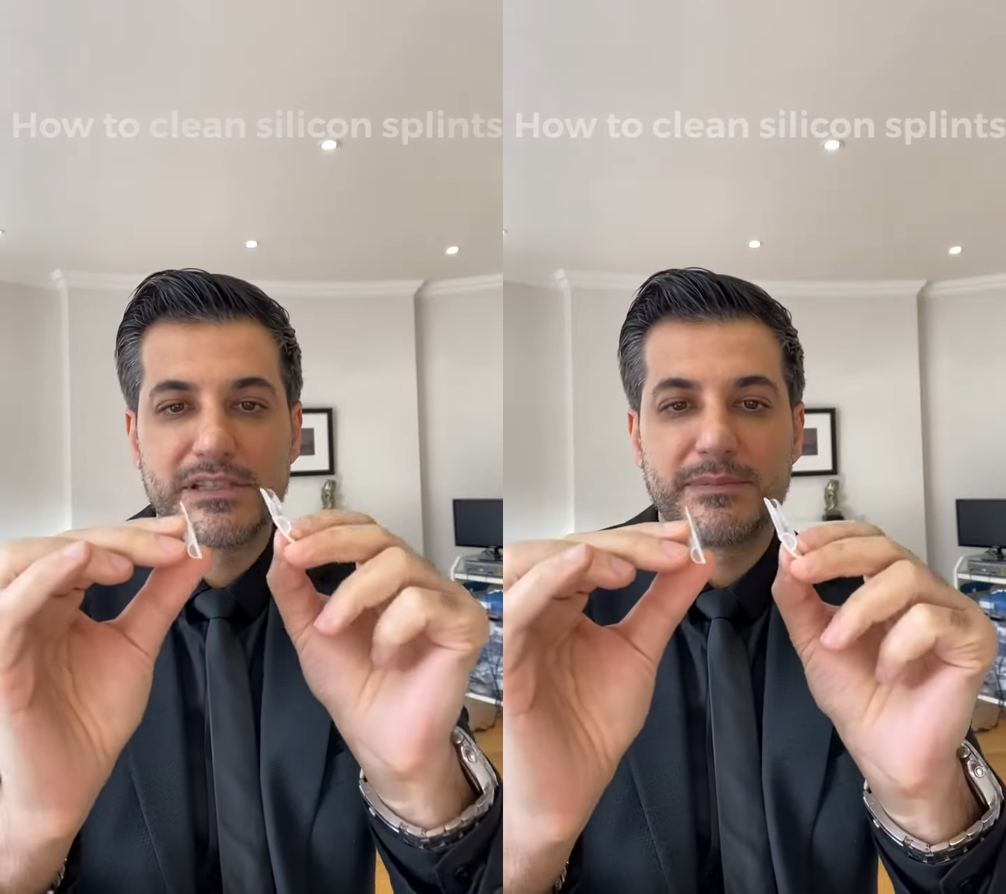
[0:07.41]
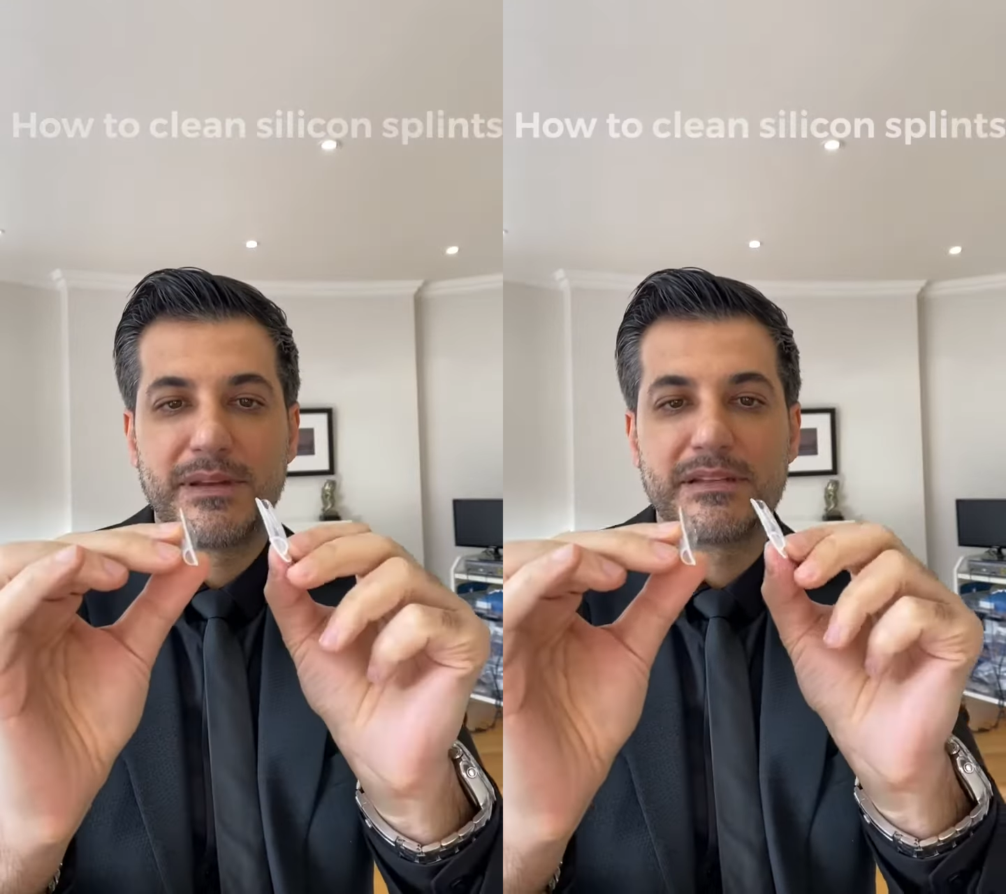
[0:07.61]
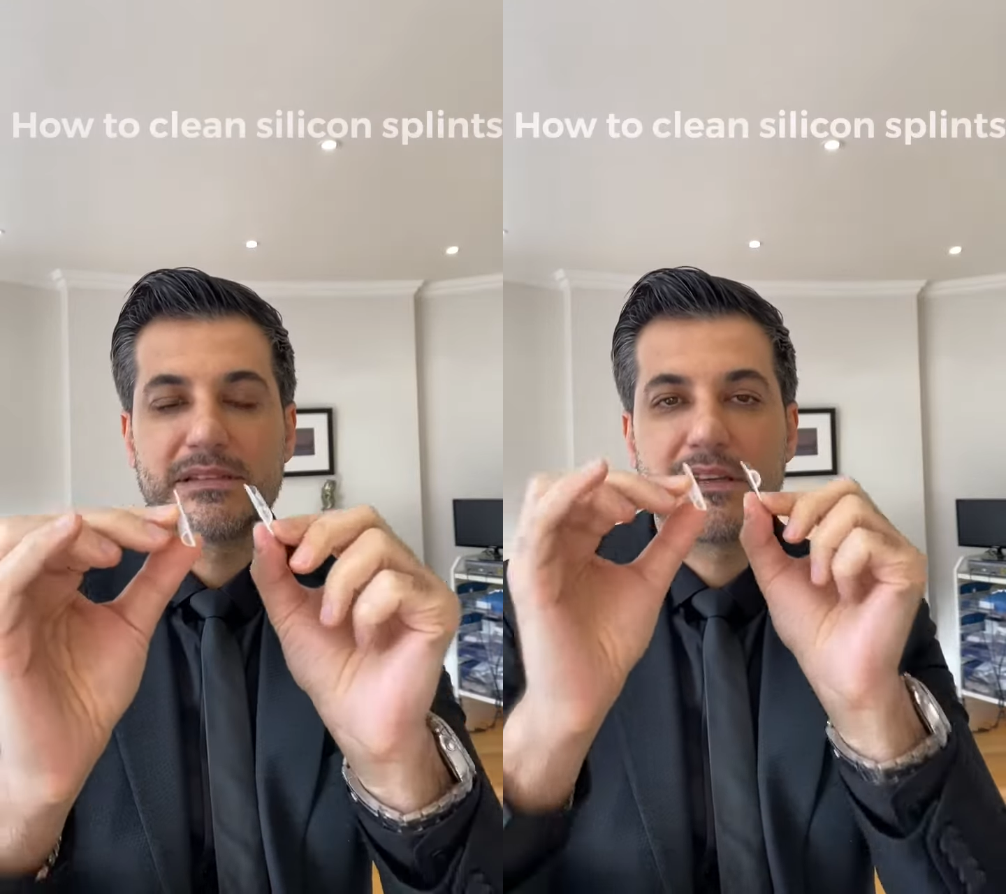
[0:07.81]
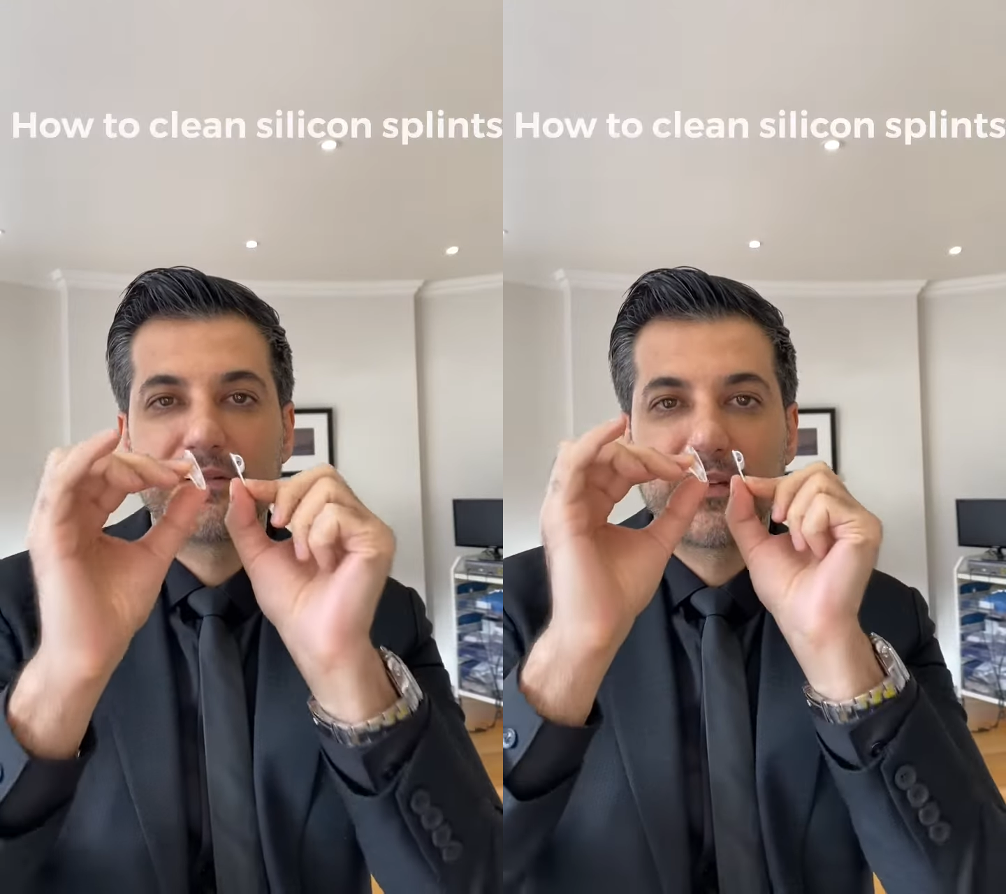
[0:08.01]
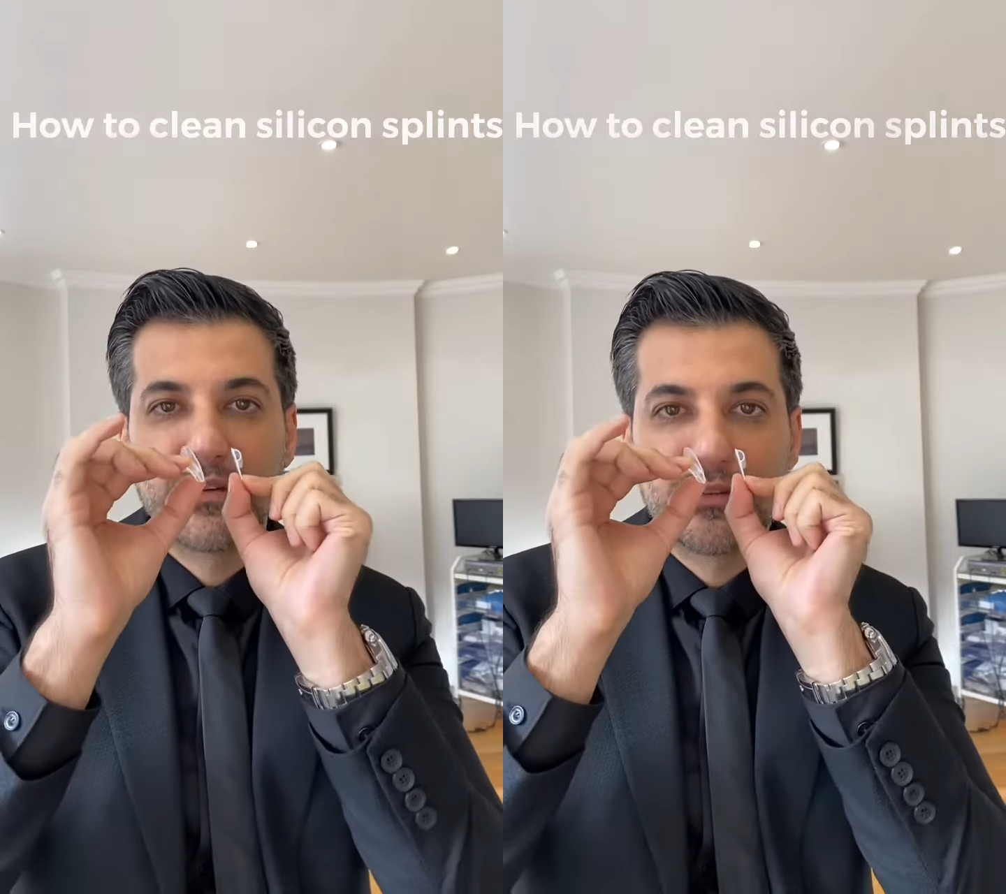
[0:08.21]
splints that
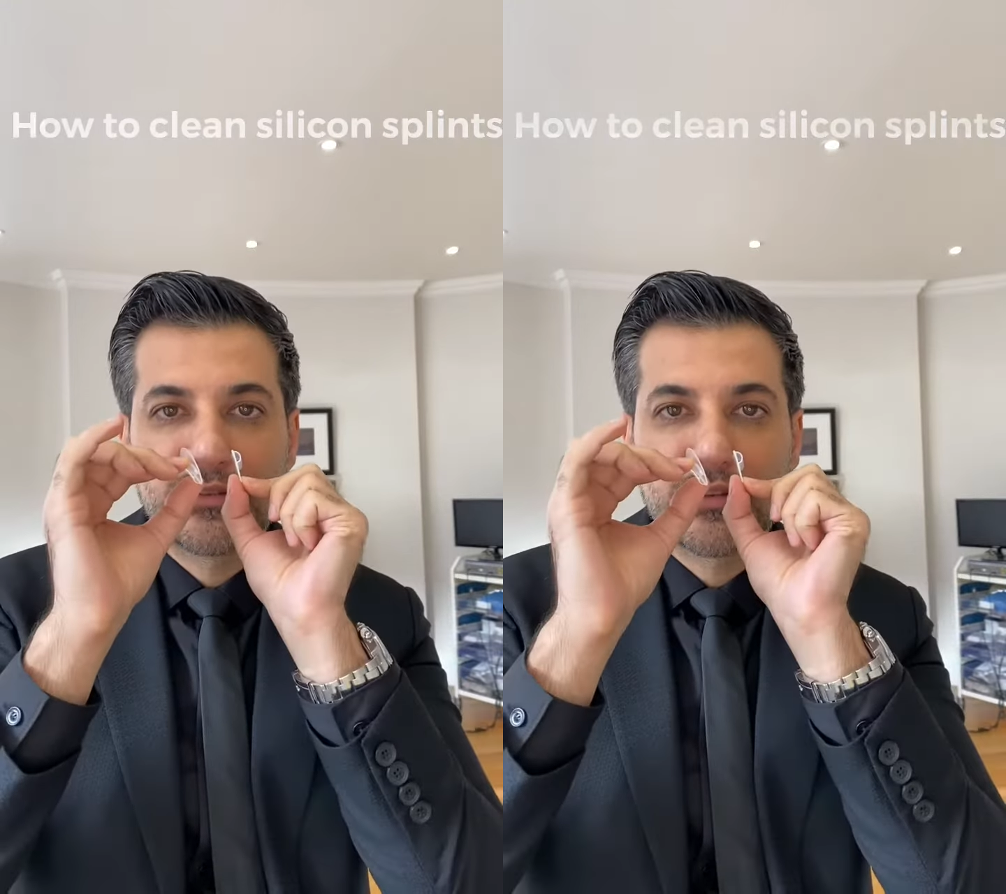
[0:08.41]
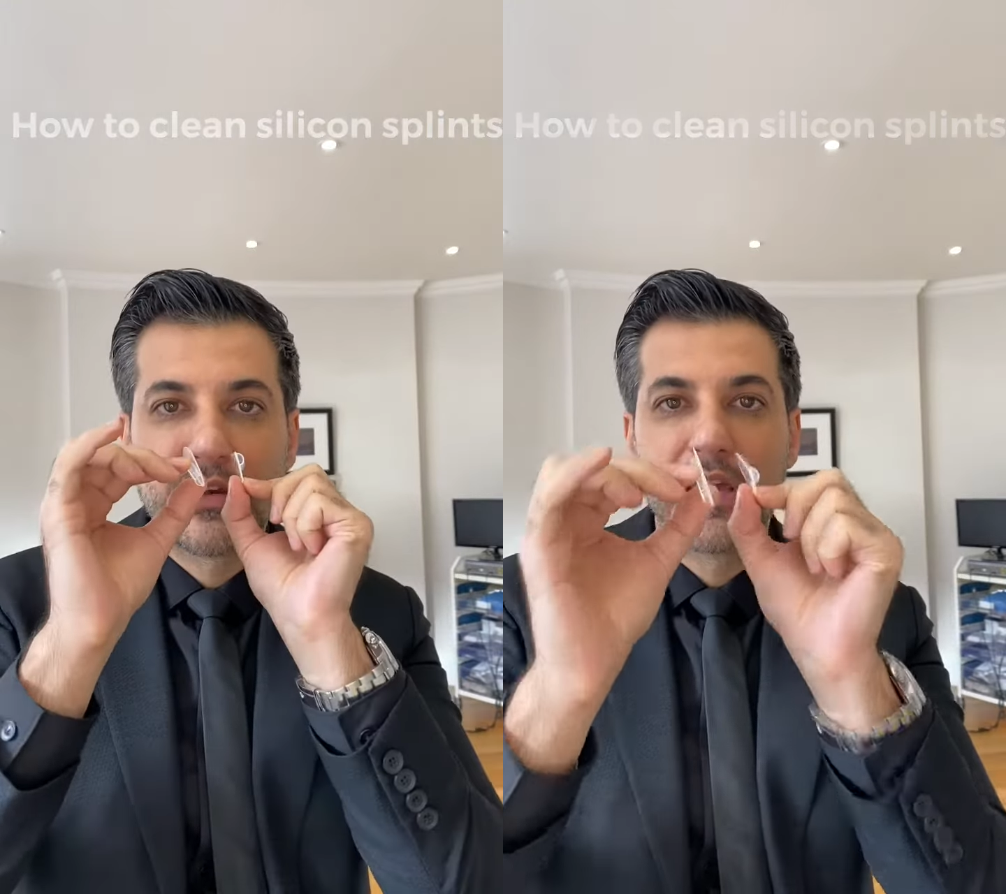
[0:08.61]
we use